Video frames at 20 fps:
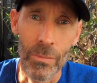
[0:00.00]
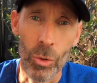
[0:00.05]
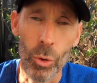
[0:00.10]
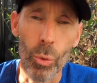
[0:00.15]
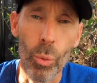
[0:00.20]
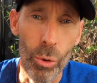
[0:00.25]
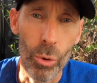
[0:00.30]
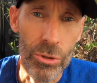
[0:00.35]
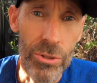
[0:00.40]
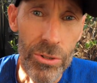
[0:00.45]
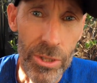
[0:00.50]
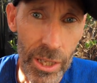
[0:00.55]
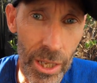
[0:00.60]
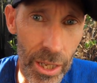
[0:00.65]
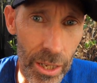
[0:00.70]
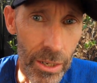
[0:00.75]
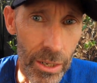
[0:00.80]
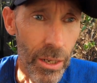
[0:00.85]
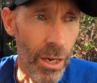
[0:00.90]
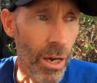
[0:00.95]
Towards the
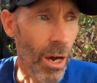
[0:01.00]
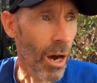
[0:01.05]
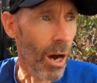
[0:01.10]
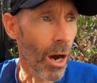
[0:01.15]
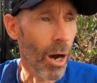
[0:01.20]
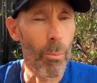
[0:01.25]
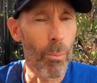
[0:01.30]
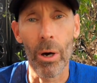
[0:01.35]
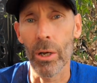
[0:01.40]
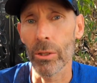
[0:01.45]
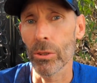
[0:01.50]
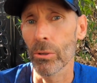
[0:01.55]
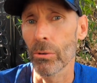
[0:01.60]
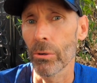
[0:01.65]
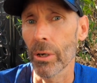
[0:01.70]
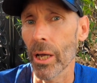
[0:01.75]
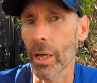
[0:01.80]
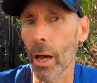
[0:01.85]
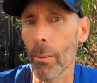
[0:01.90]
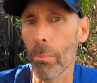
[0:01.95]
end, I might do
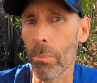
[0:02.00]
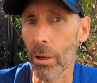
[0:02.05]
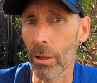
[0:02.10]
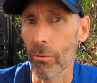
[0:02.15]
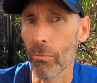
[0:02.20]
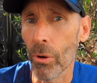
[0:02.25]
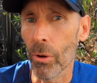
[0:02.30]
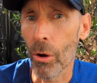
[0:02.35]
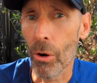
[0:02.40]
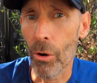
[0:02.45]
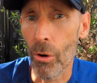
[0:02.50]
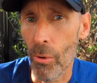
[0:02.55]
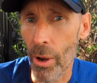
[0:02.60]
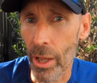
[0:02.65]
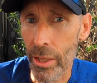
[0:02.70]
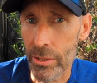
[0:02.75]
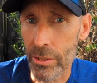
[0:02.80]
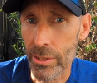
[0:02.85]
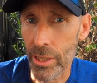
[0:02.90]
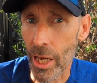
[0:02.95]
a couple of longer
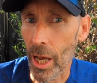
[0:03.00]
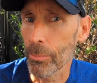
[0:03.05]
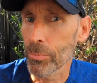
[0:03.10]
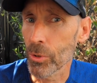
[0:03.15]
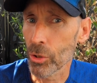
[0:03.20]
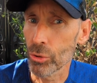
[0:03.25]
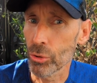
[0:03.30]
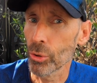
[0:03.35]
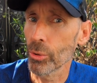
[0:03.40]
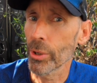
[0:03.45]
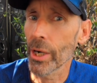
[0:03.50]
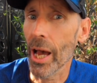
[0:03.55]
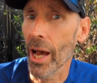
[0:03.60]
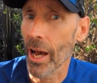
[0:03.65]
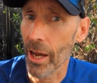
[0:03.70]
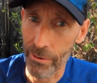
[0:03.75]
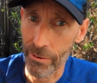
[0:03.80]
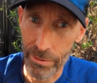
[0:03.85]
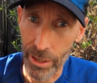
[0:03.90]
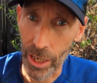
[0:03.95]
runs up to
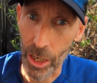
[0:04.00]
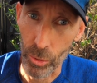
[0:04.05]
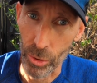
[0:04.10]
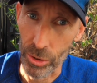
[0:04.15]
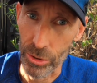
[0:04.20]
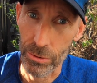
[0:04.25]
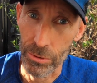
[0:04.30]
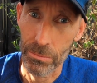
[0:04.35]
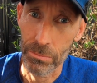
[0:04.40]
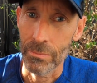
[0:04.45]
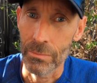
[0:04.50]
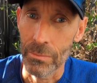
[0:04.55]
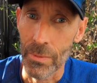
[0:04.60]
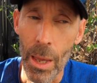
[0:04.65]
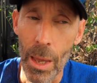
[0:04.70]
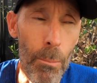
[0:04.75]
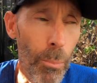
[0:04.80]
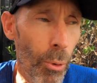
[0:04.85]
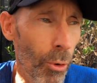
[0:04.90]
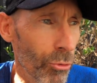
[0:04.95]
2.5 hours,
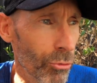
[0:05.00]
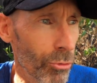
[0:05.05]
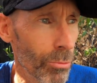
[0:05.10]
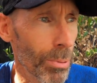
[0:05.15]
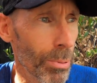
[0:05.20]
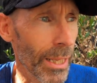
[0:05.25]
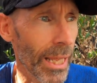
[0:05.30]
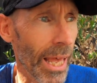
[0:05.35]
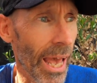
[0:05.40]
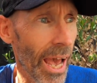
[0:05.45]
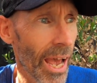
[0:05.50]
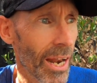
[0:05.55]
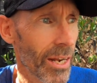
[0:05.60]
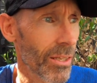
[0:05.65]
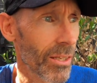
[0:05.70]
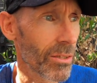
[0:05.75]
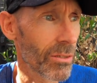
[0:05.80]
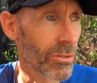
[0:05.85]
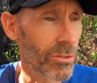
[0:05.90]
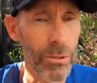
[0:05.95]
and possibly add
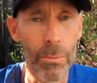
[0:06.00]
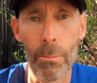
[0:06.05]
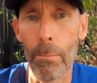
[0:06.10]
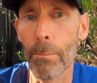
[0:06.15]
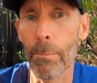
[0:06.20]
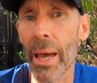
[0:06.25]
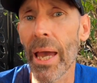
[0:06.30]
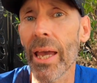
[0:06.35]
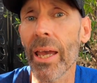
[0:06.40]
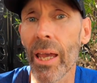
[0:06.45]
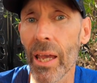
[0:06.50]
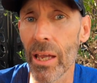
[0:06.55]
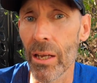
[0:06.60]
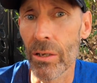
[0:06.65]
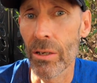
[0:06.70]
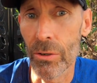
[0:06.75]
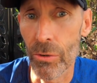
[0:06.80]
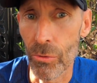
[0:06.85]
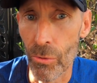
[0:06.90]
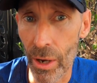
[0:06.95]
in some
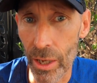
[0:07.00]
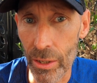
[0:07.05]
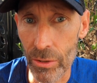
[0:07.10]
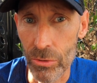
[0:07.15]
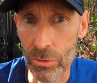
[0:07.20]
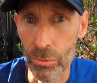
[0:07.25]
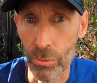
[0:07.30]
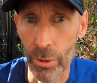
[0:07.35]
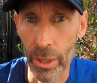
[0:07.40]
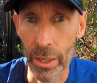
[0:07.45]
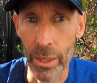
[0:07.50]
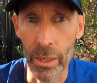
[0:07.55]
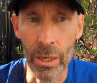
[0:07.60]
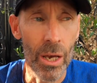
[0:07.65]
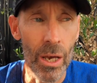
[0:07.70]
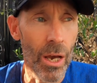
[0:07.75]
back-ended runs where